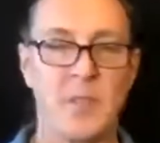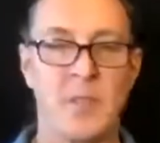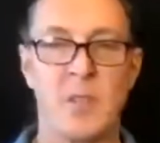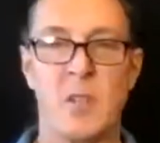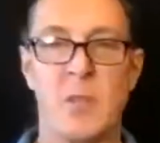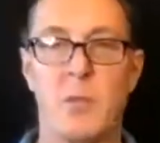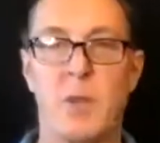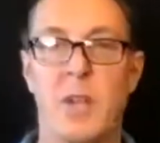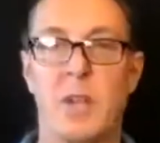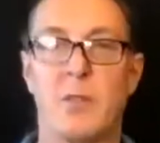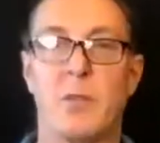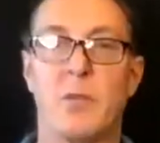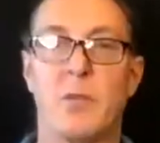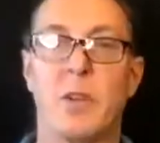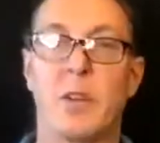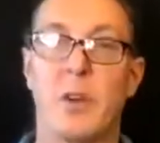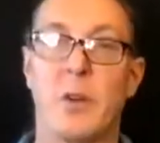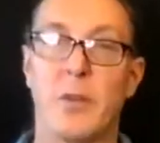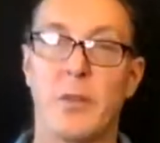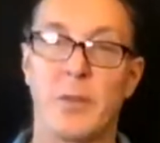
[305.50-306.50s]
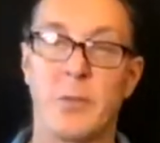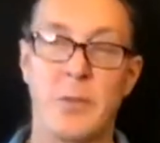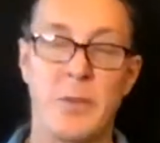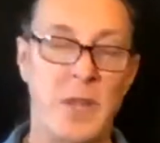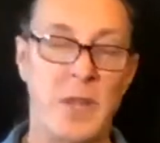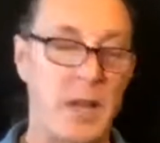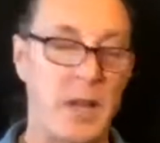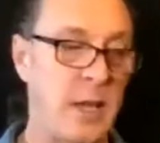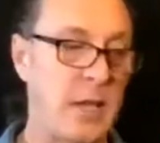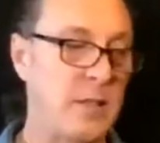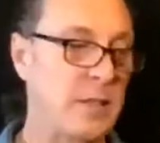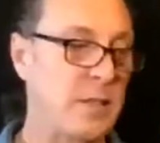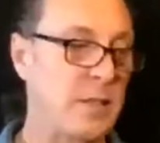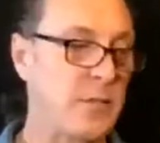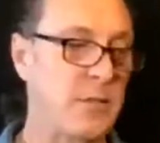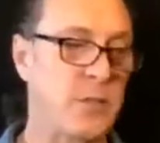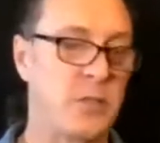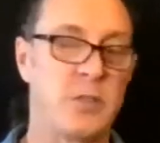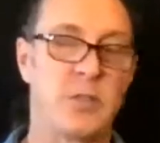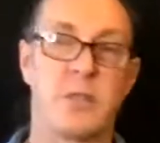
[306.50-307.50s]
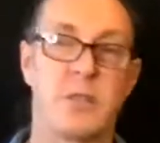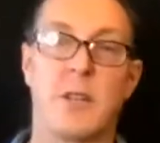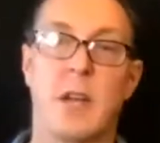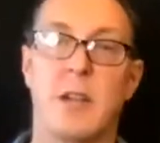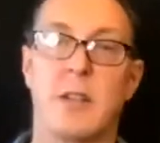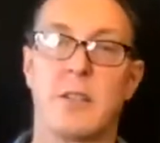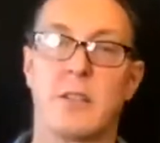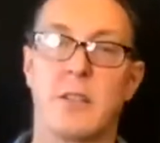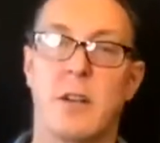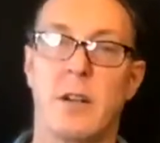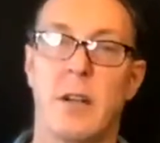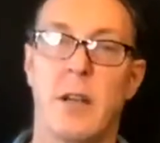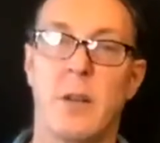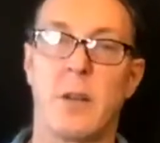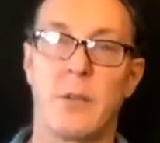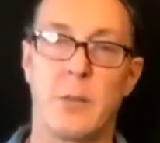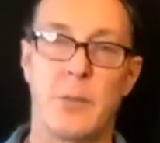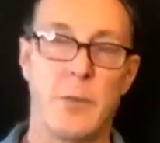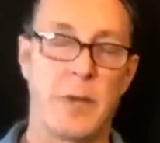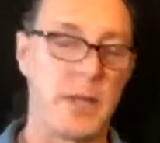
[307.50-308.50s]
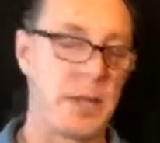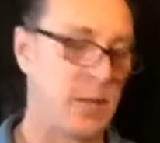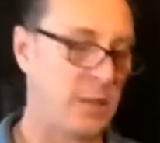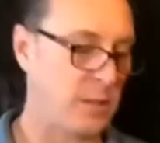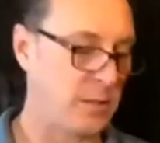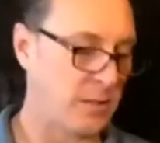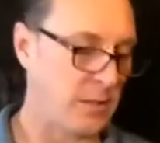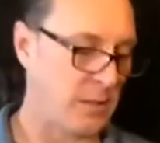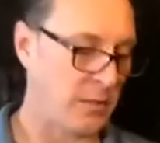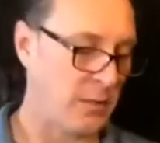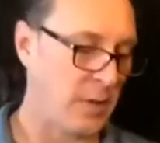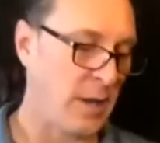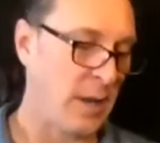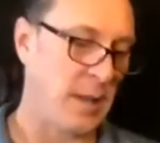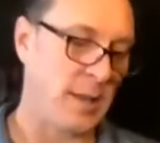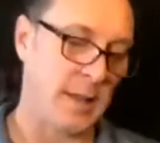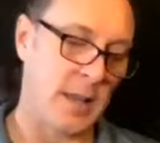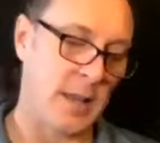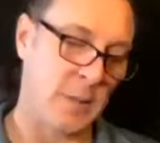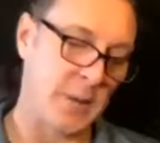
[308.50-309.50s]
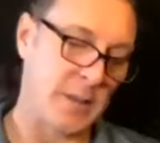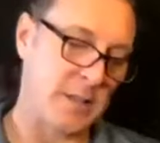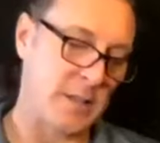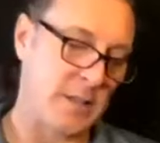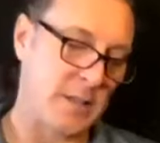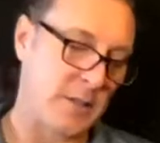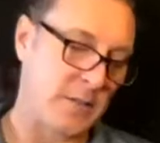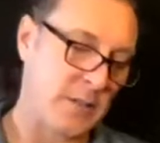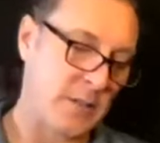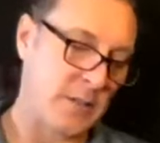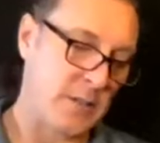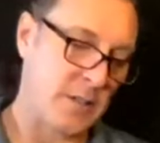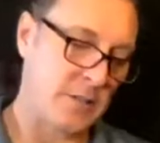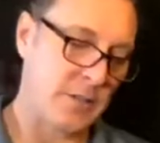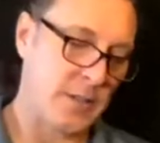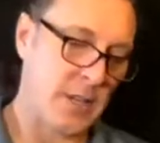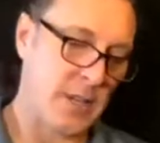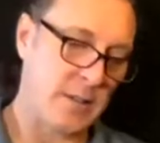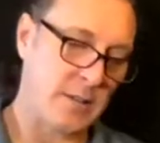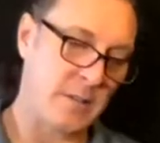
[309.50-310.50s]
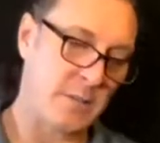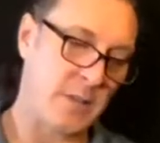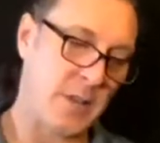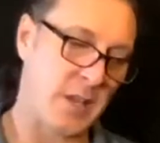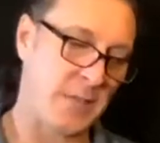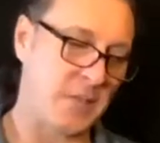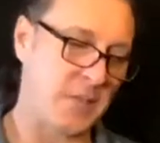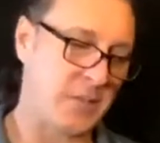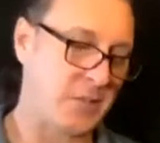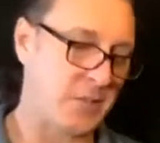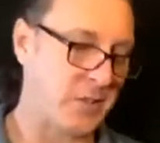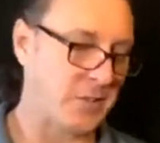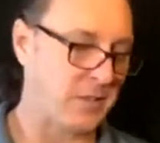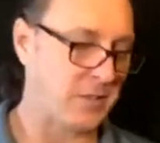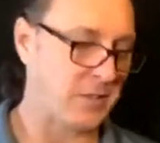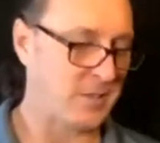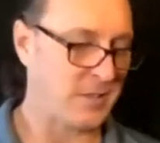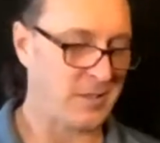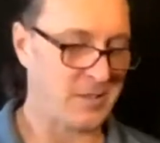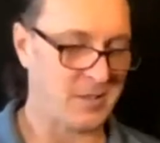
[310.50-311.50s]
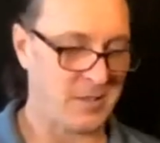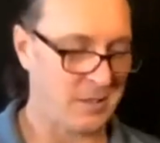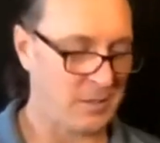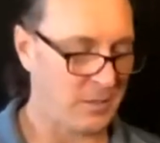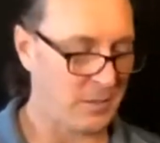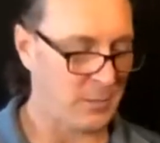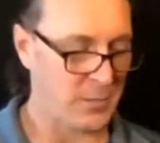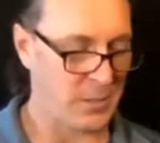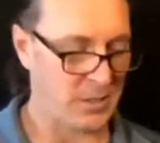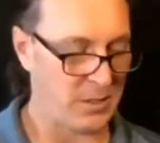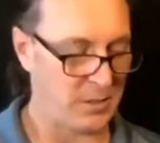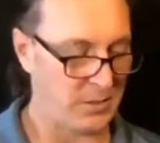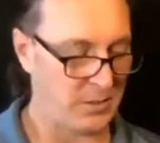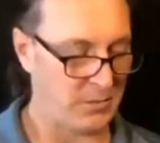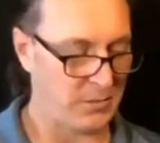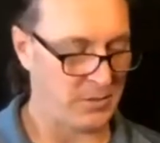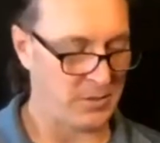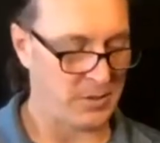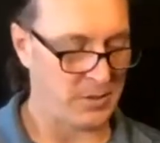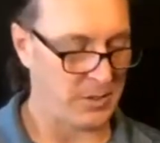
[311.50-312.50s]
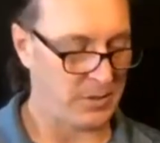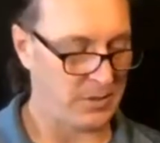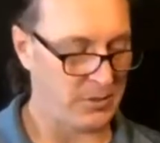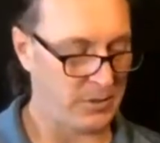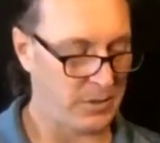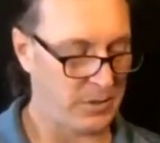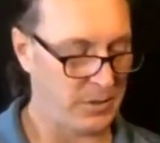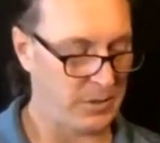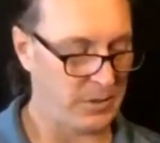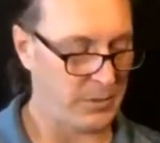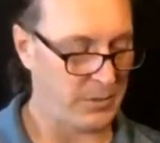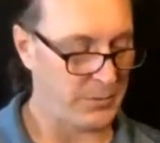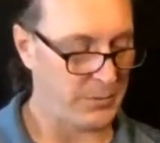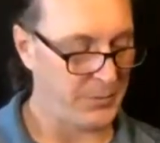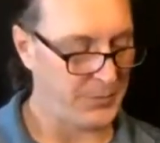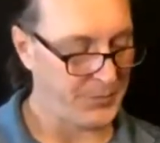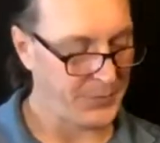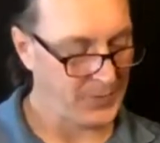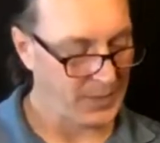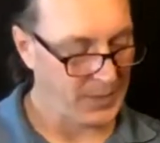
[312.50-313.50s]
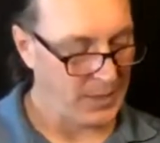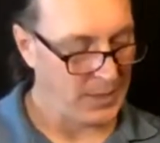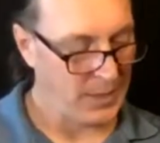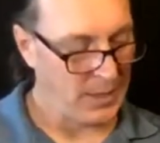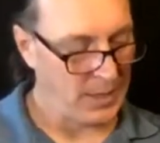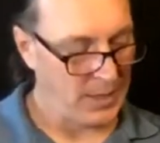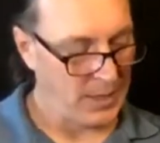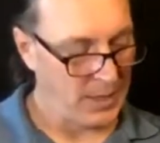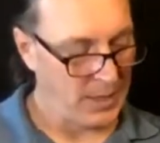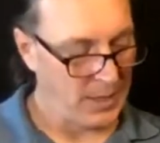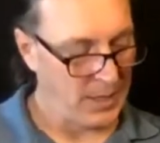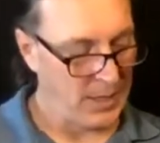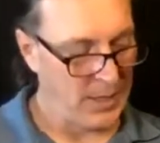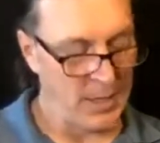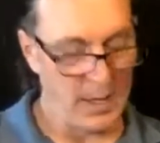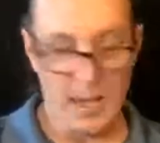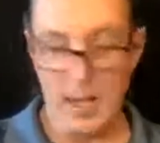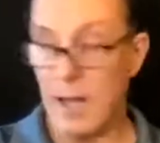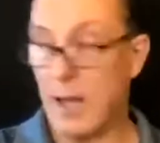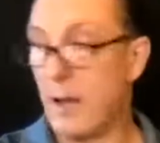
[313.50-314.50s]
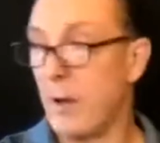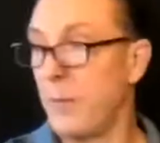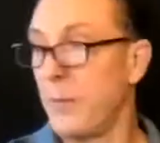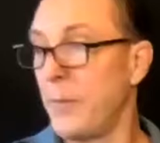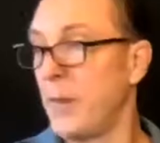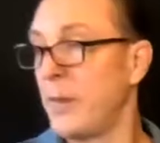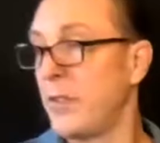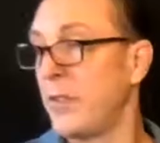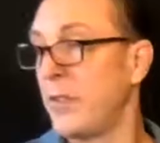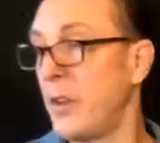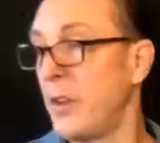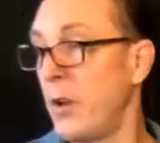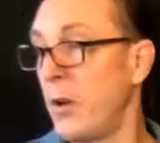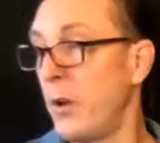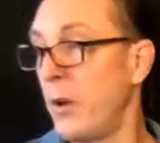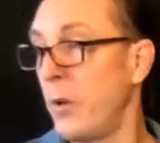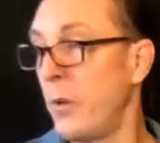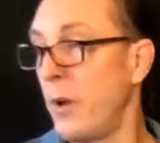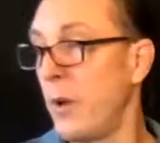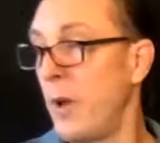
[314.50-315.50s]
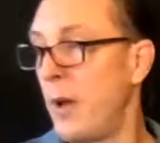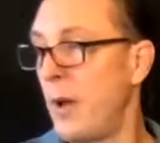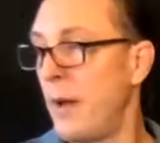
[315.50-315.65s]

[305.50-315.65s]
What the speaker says: you may even want to go with some 9s if you're just kind of starting out with bending. So that makes a difference. If you got some heavy strings on, it's hard to bend those thick strings. So anyhow, so